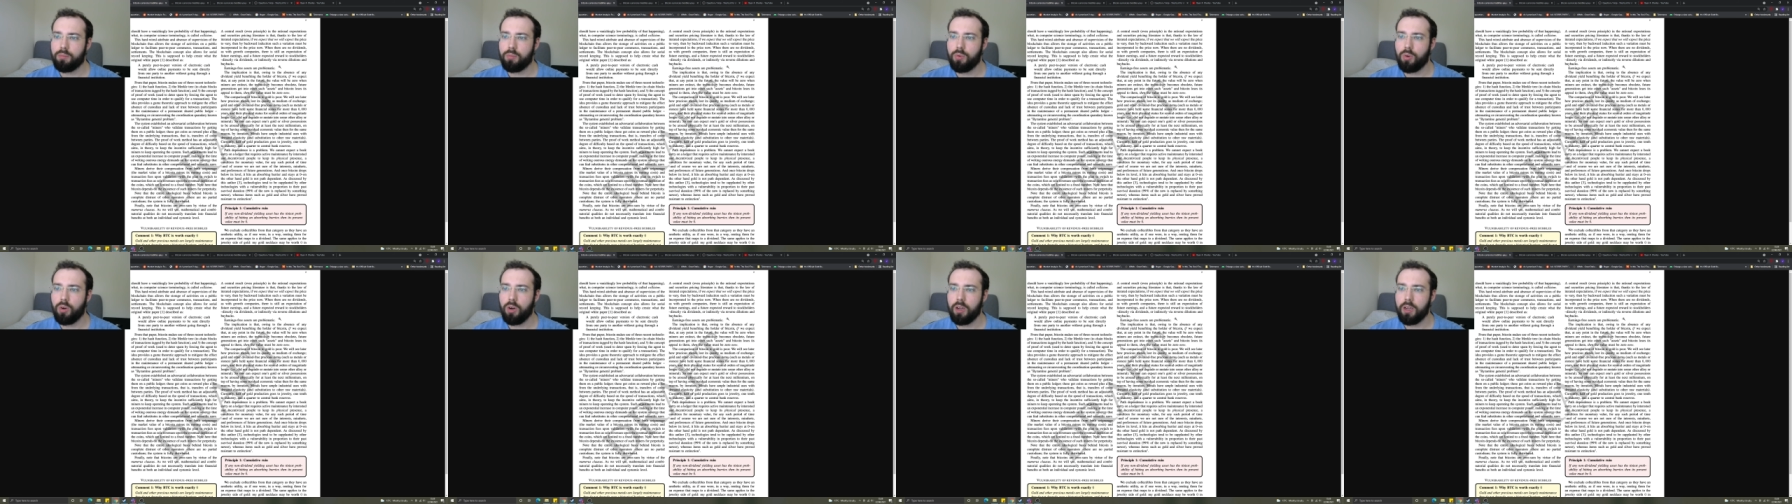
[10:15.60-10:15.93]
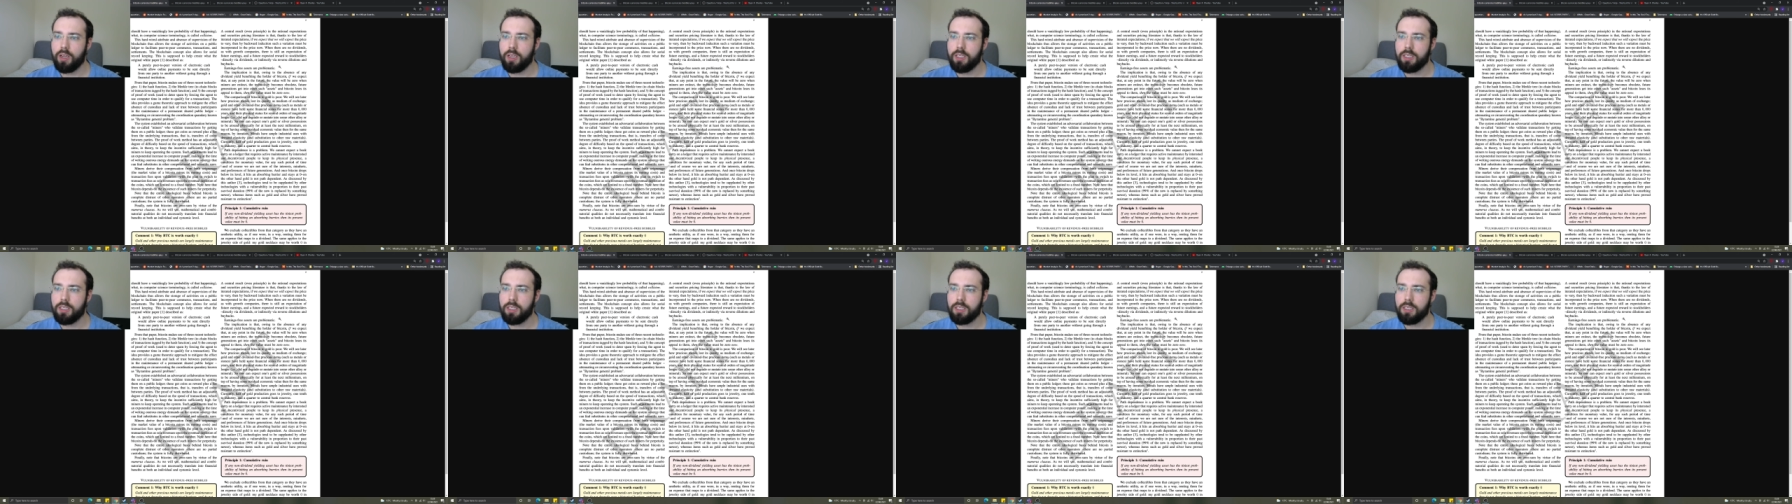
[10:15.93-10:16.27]

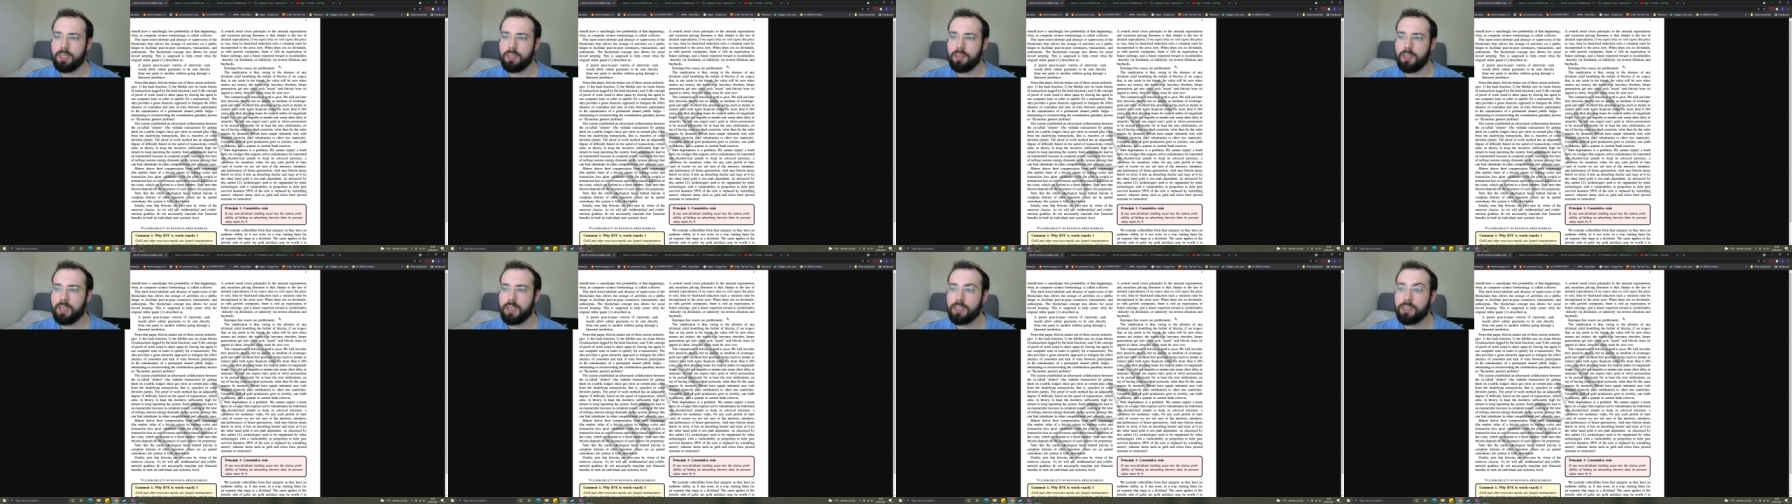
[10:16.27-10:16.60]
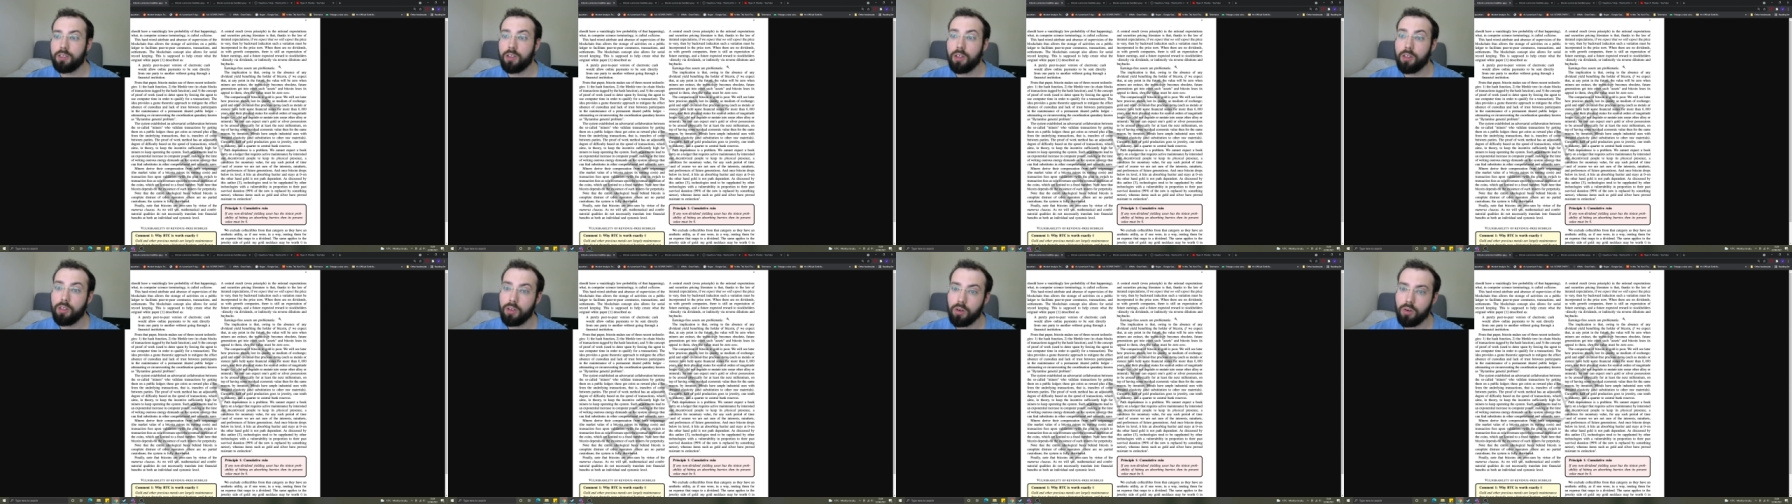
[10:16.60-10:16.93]
price, thanks
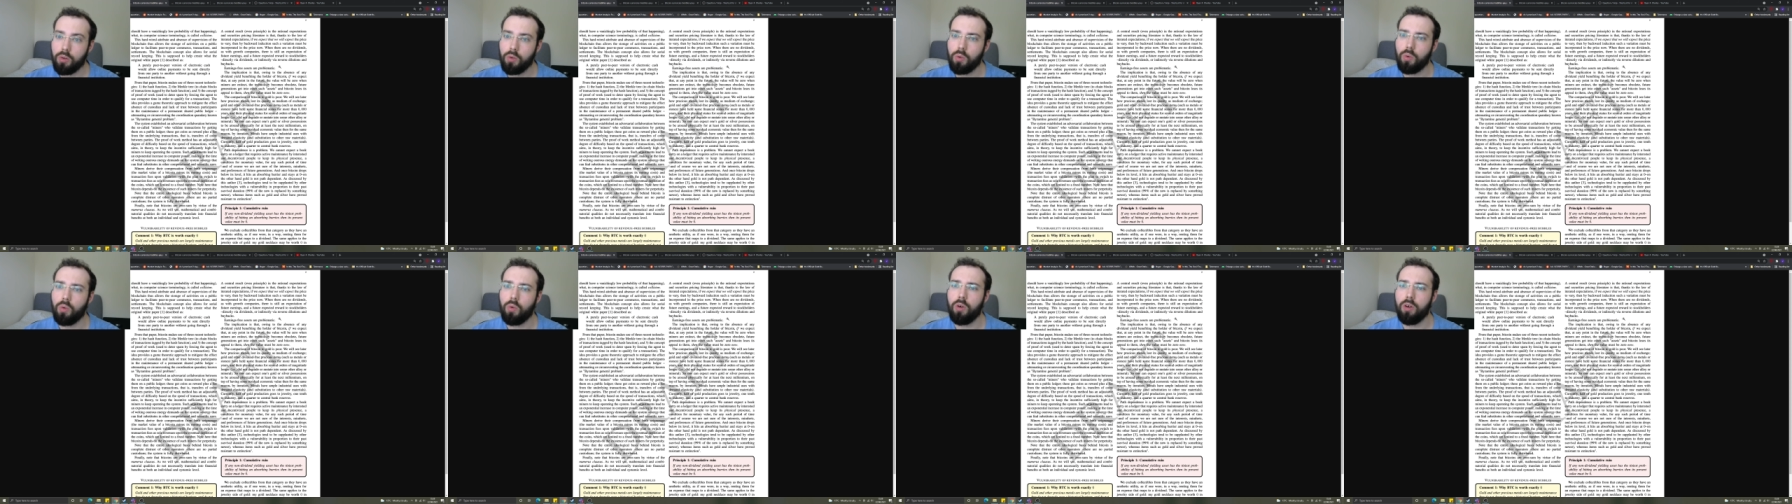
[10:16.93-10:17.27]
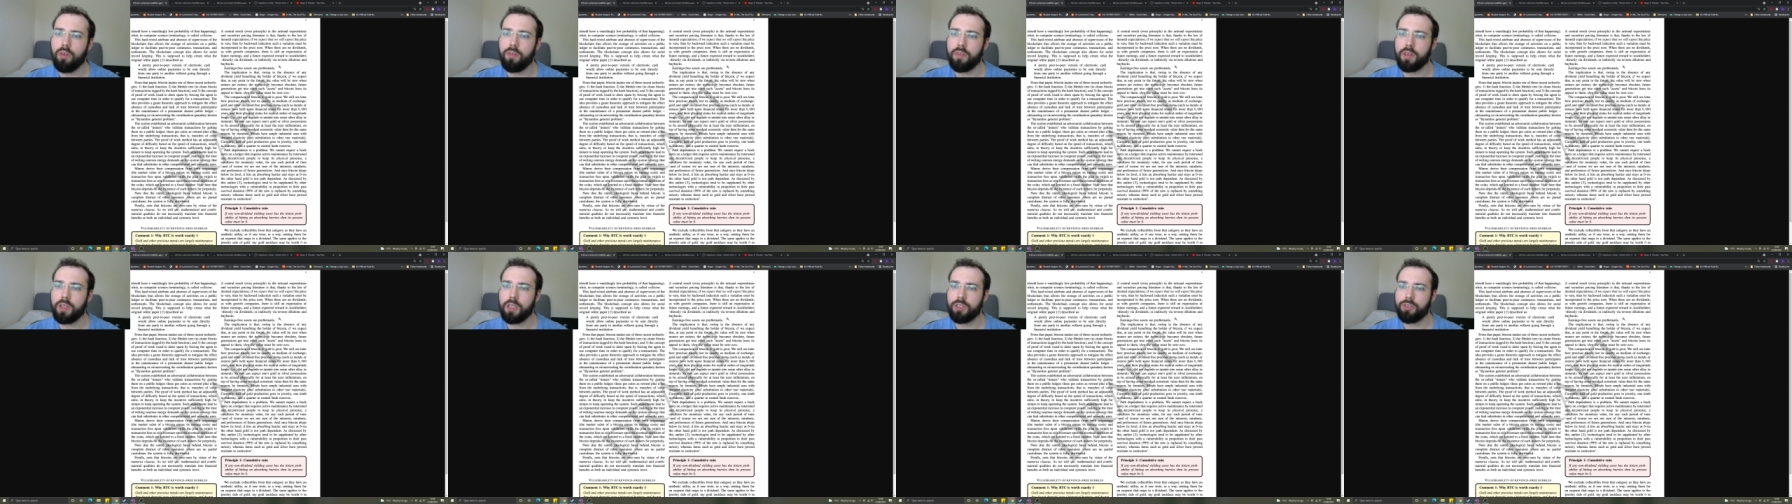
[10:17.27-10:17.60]
to the law
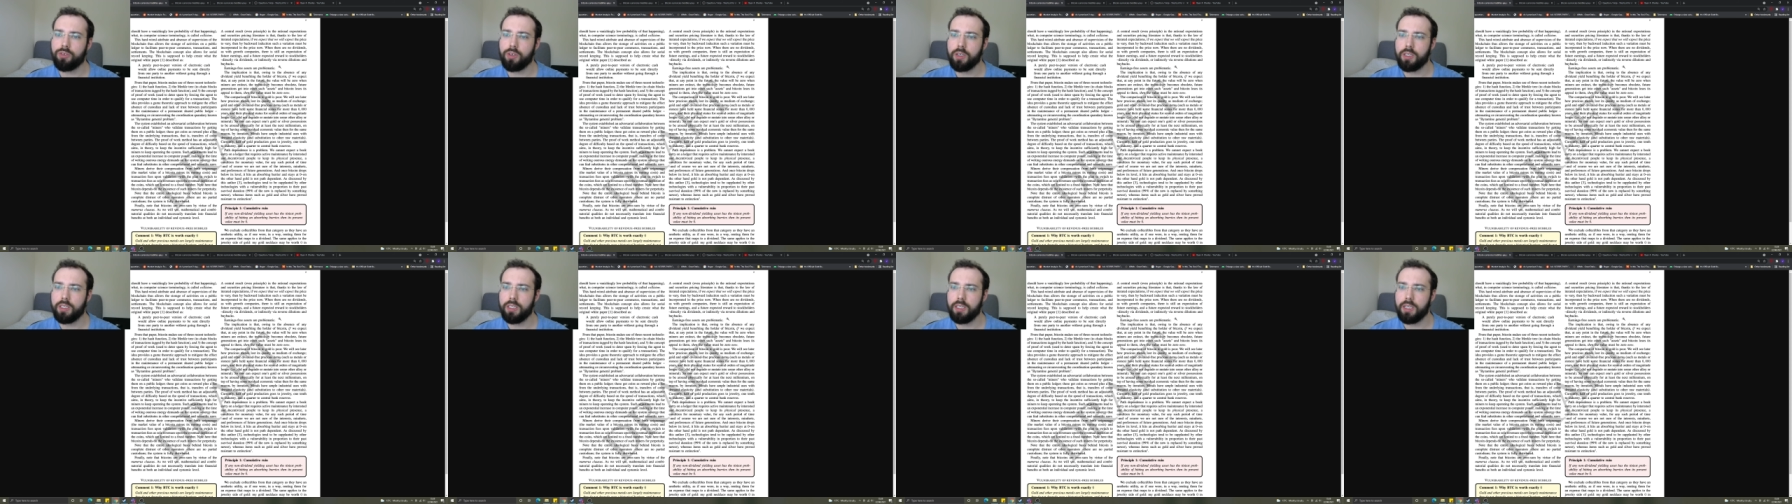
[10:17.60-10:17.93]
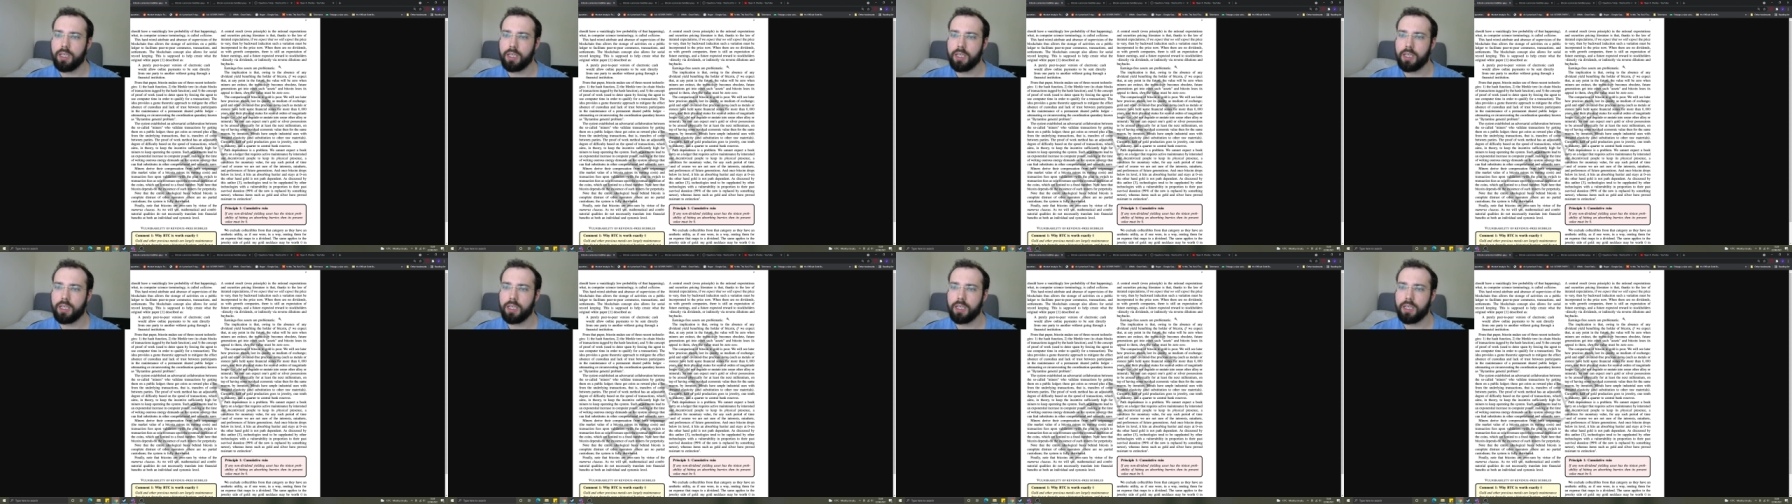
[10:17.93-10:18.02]
of iterated